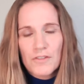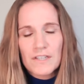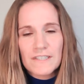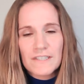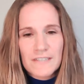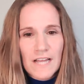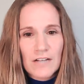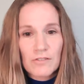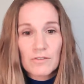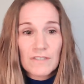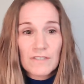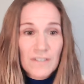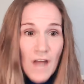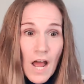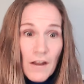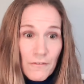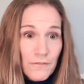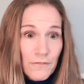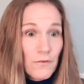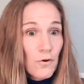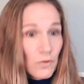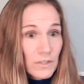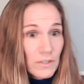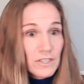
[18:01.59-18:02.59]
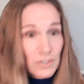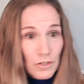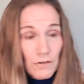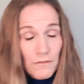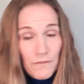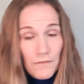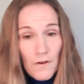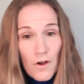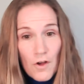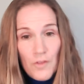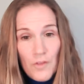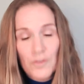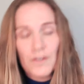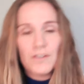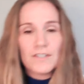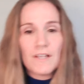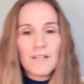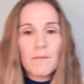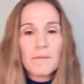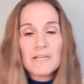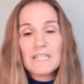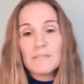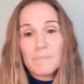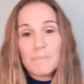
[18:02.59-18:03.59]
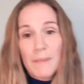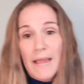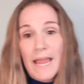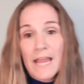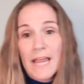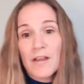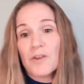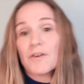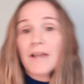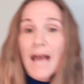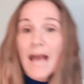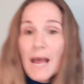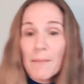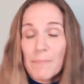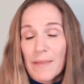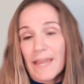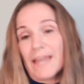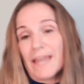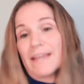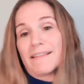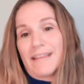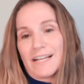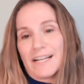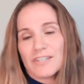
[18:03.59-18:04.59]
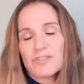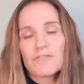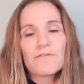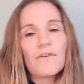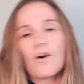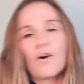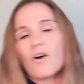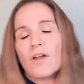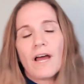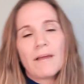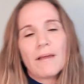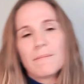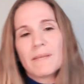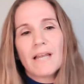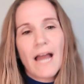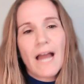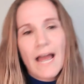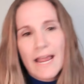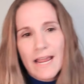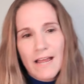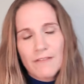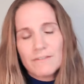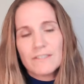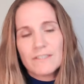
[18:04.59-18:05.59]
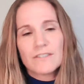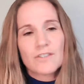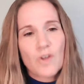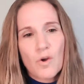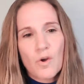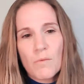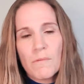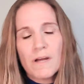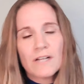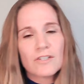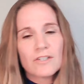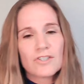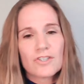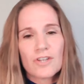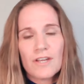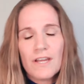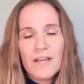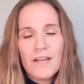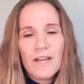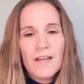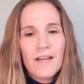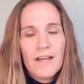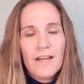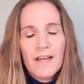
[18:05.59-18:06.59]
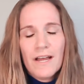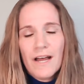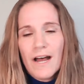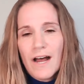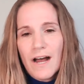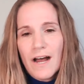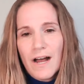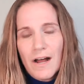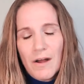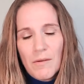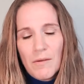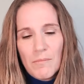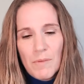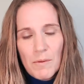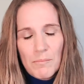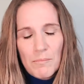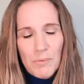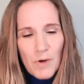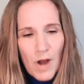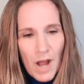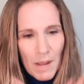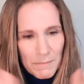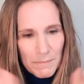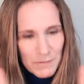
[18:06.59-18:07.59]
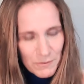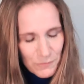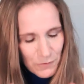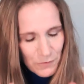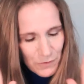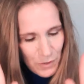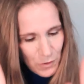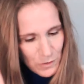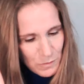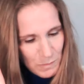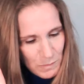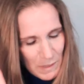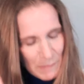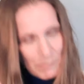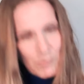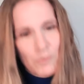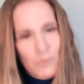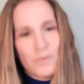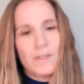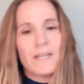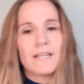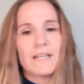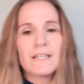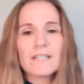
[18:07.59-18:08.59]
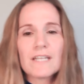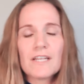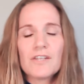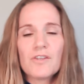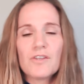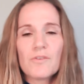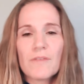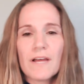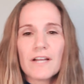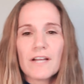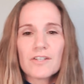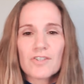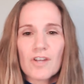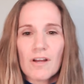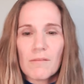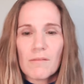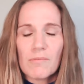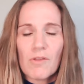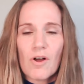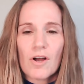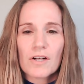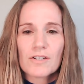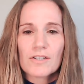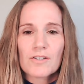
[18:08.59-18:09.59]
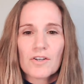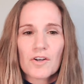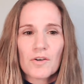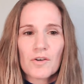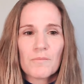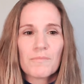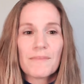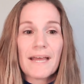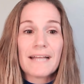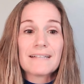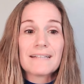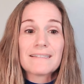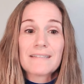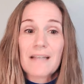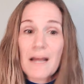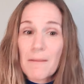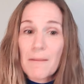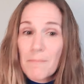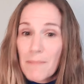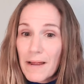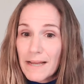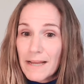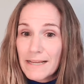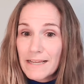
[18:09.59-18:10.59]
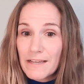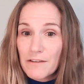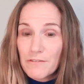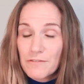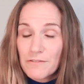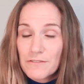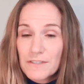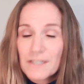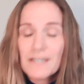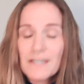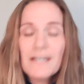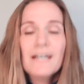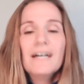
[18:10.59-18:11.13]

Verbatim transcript: The schedule's not full, it's your fault. And somebody's paying or not paying, that's your fault. I mean, I have so much um, props for those people that can do that job long-term. That's not my gift.